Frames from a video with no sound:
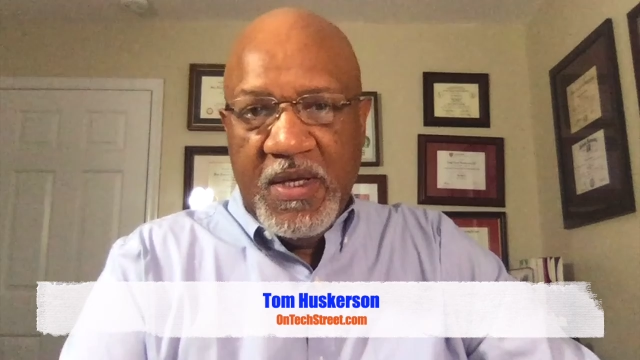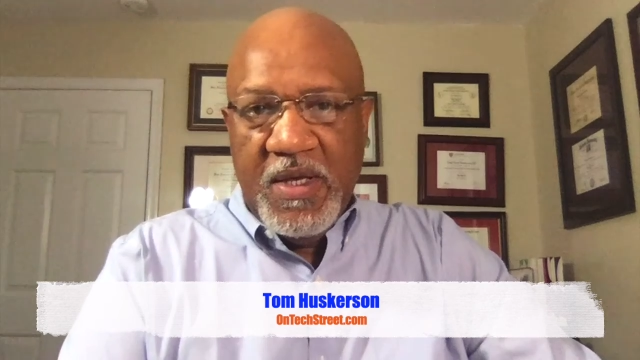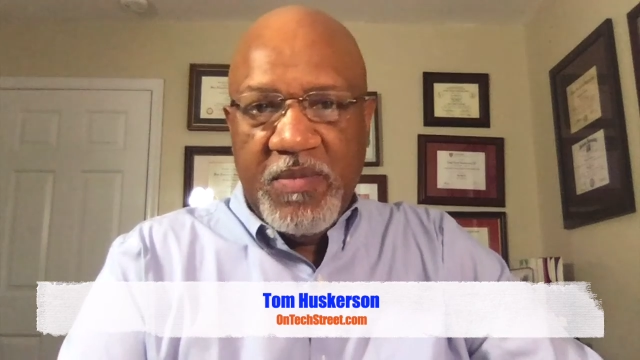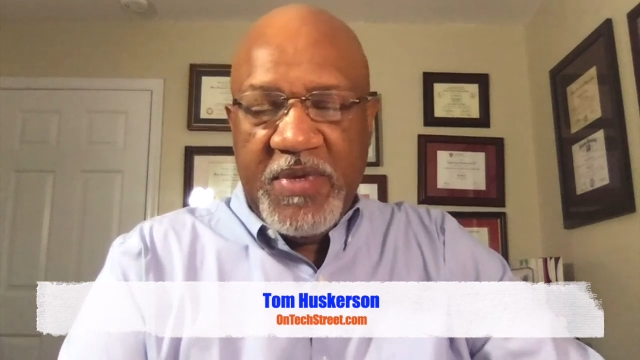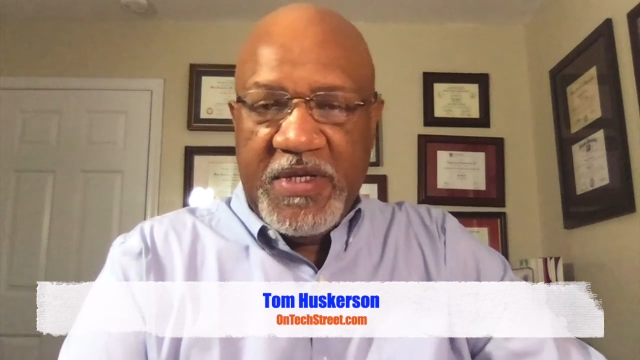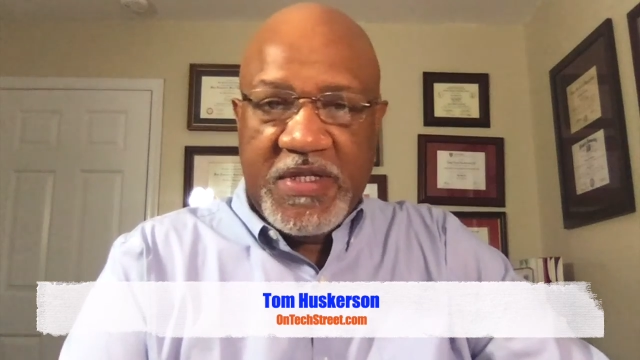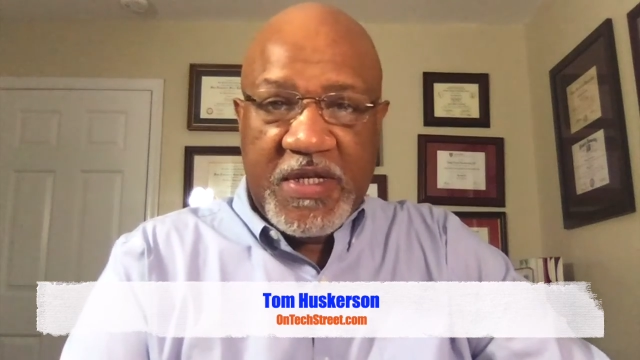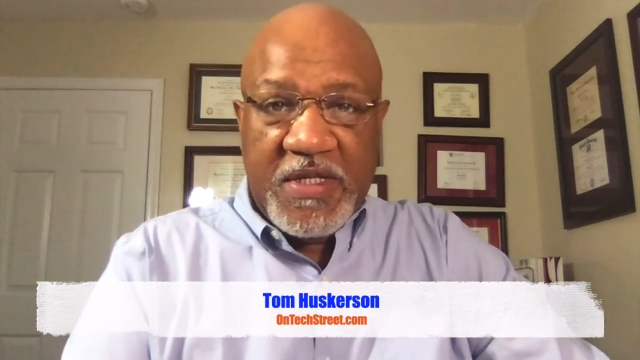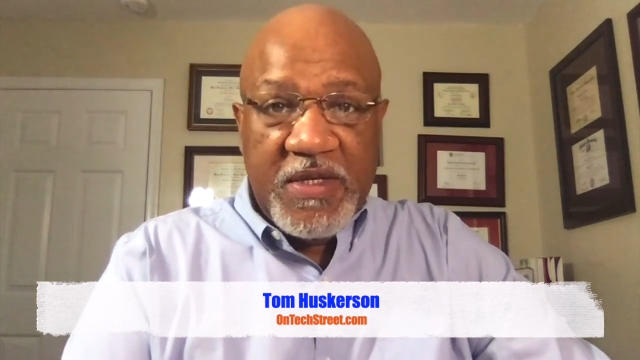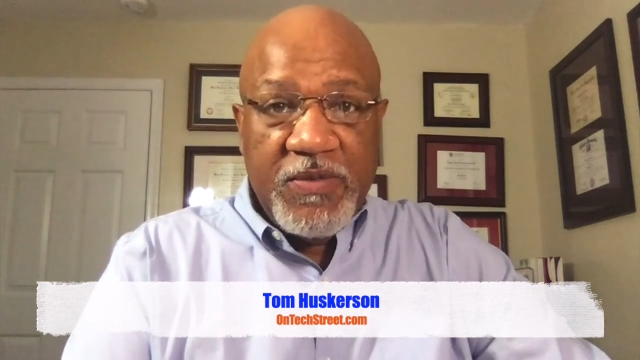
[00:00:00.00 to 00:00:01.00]

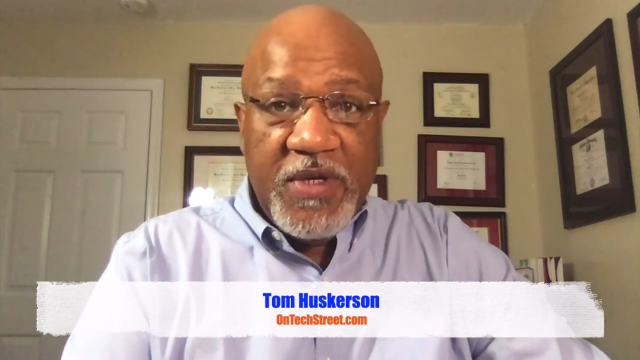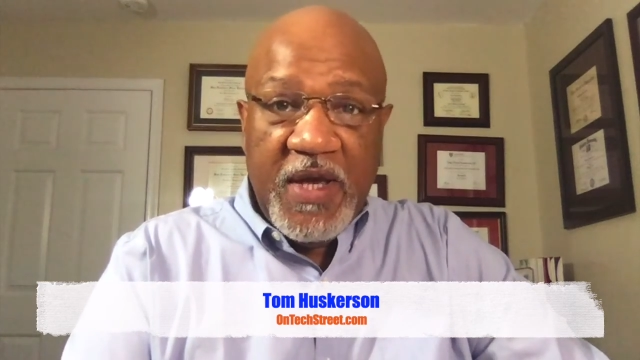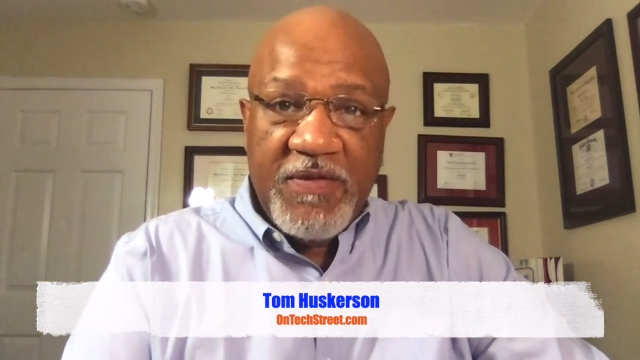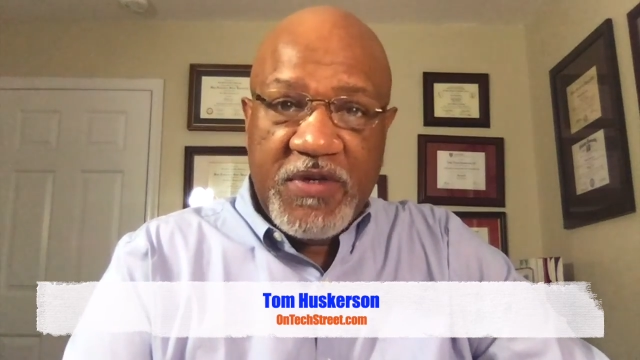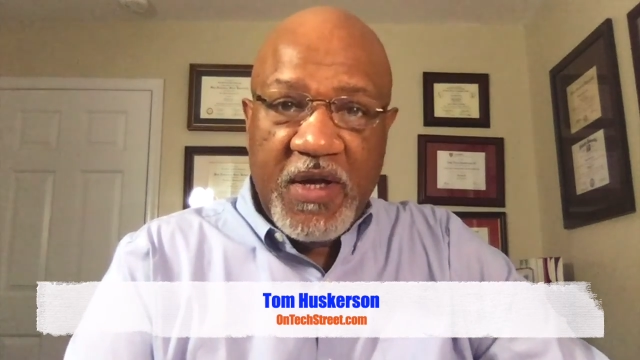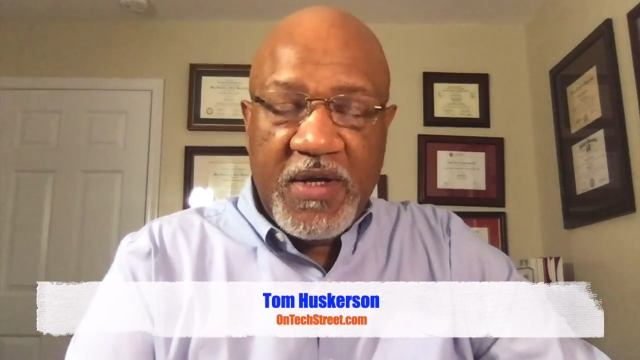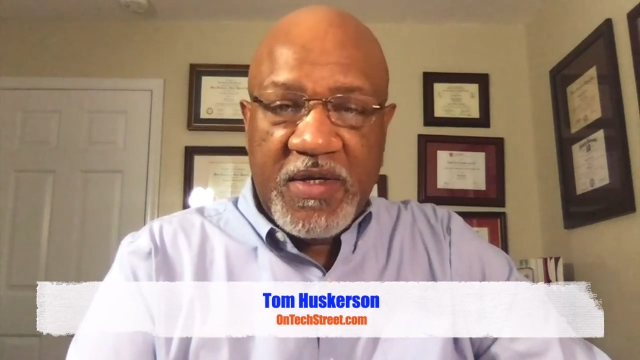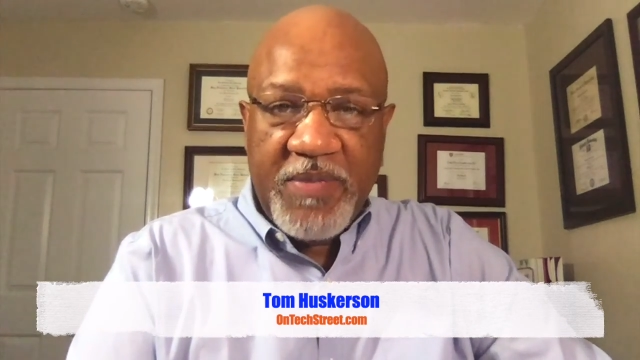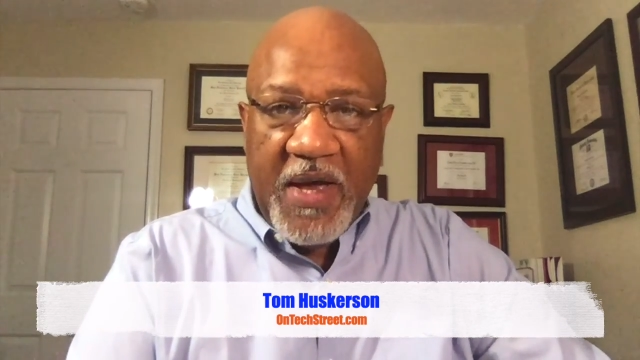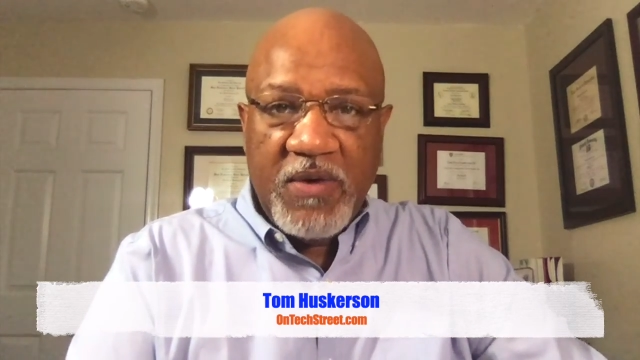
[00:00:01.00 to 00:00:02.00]
Basically, we have talked
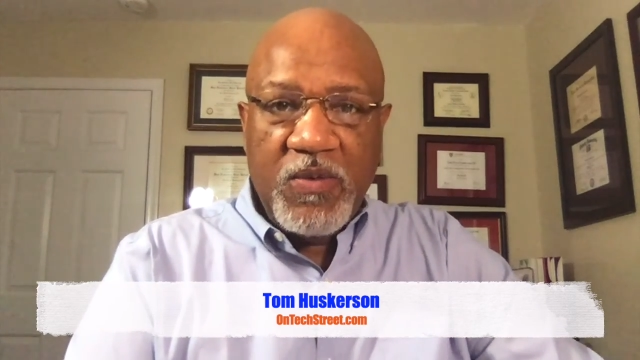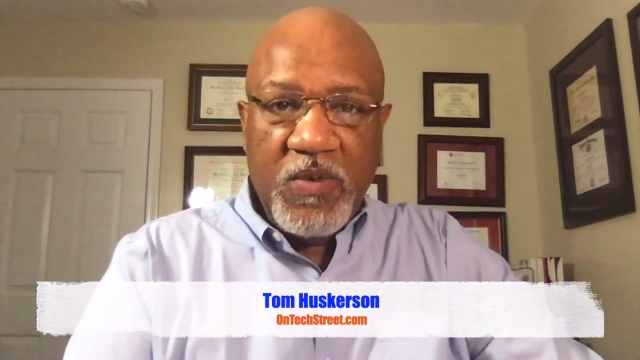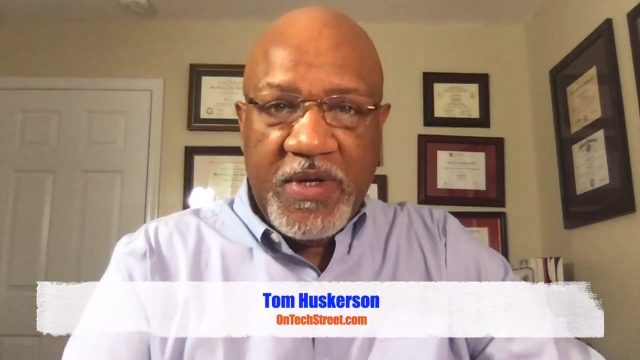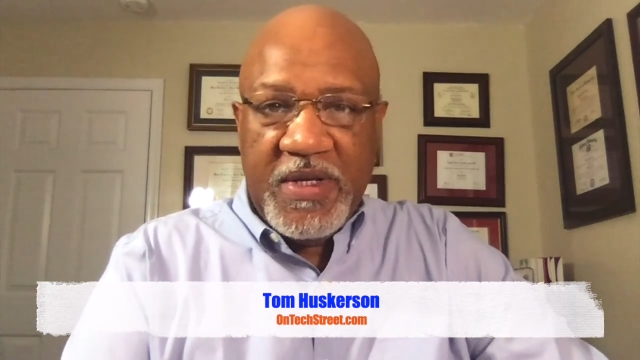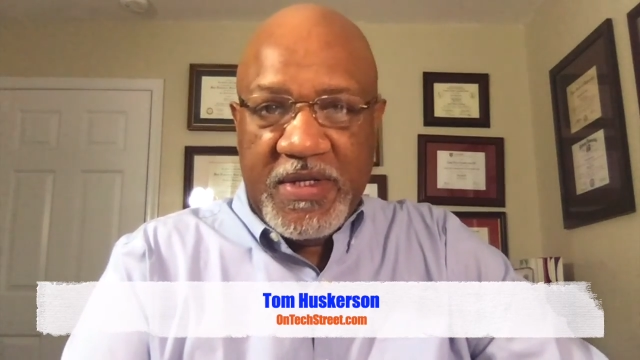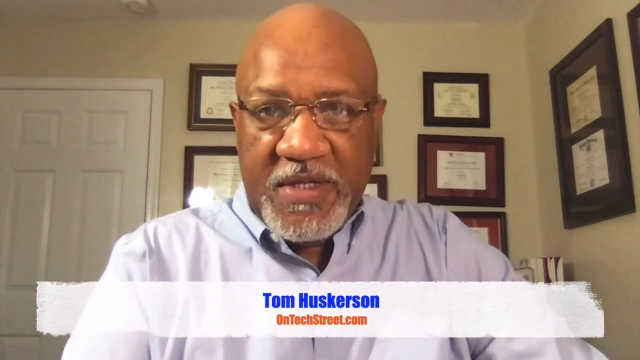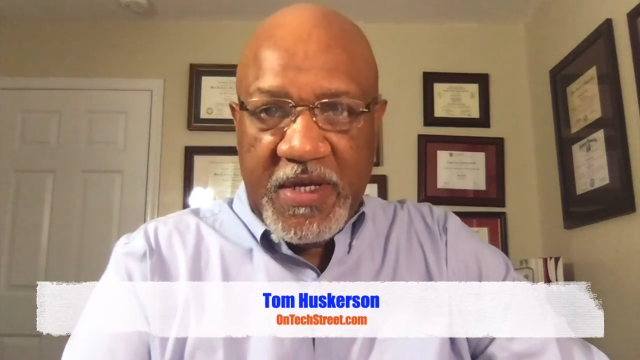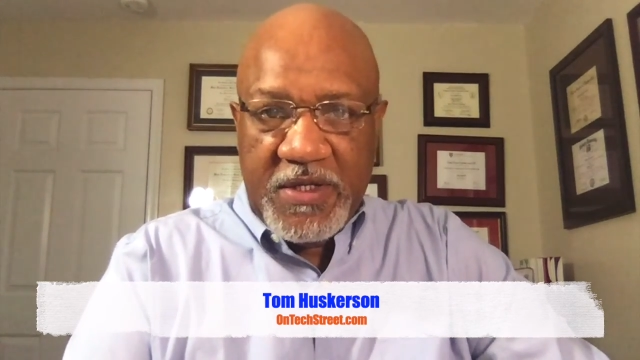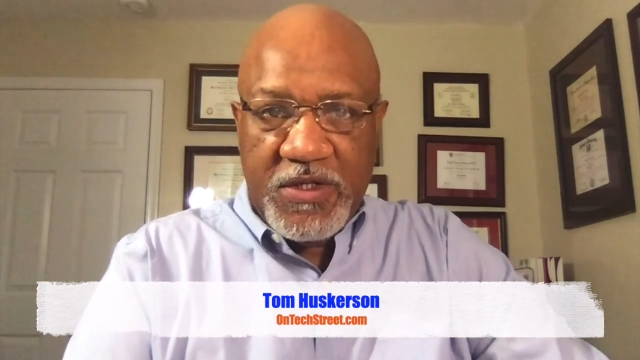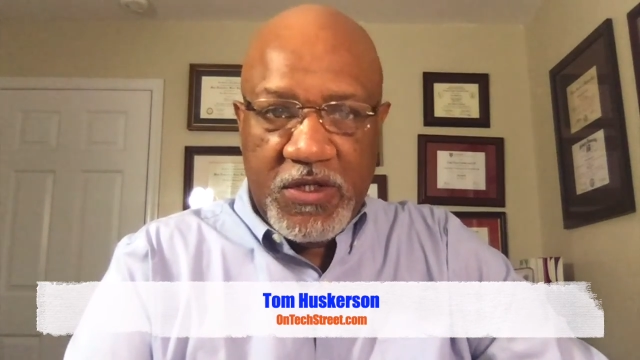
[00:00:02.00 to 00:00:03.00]
about what it takes
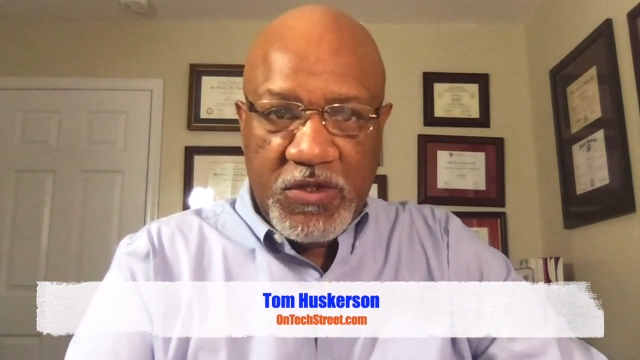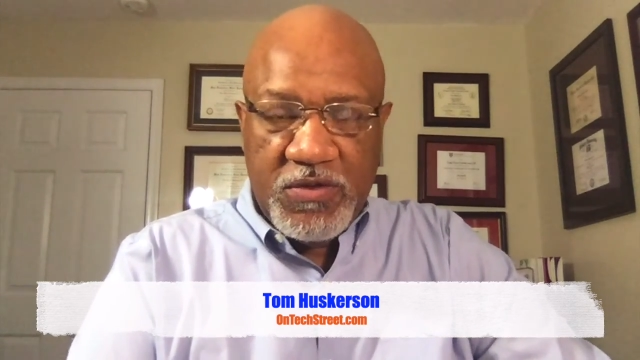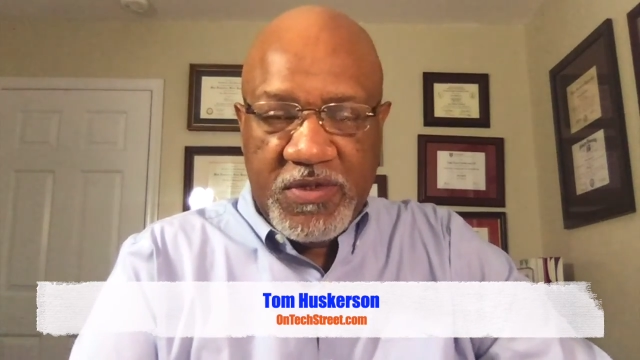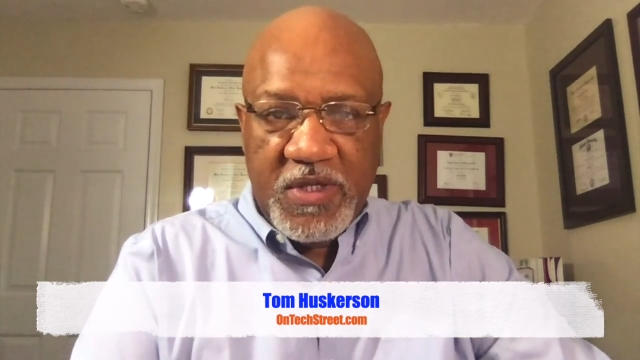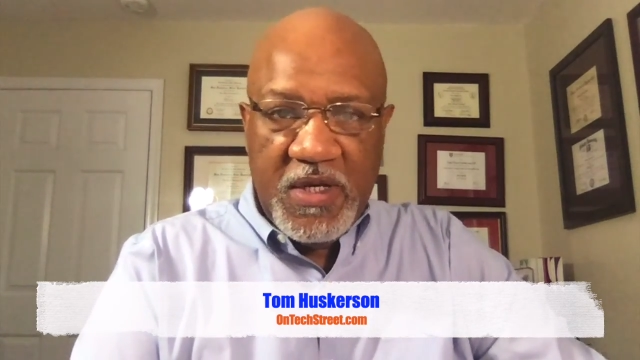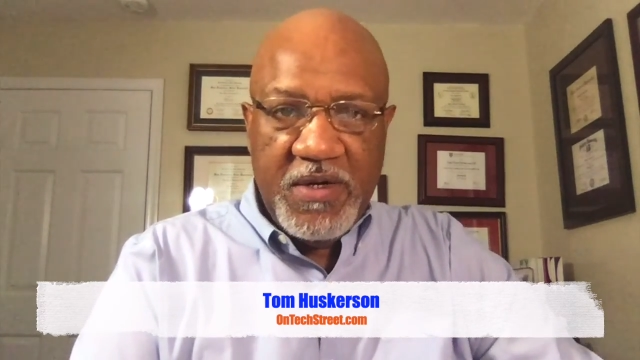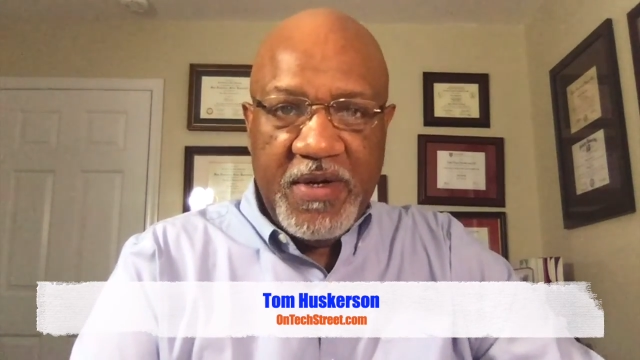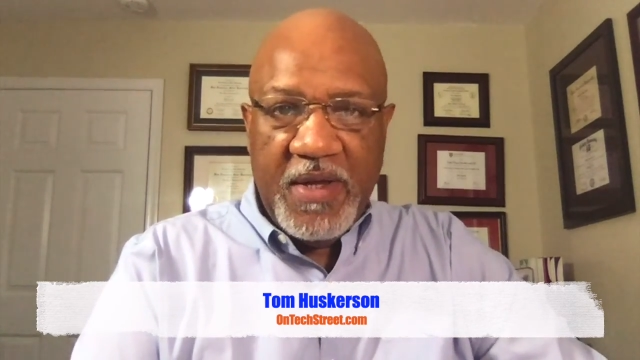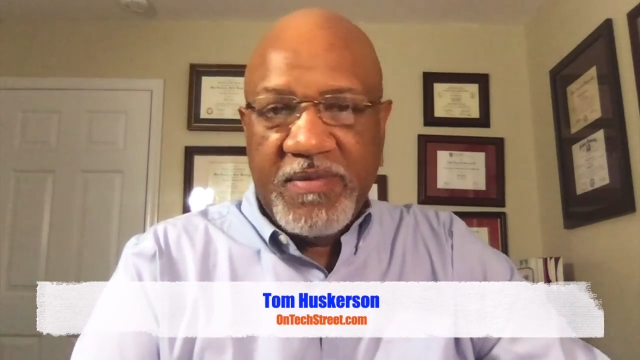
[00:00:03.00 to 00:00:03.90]
to use the internet.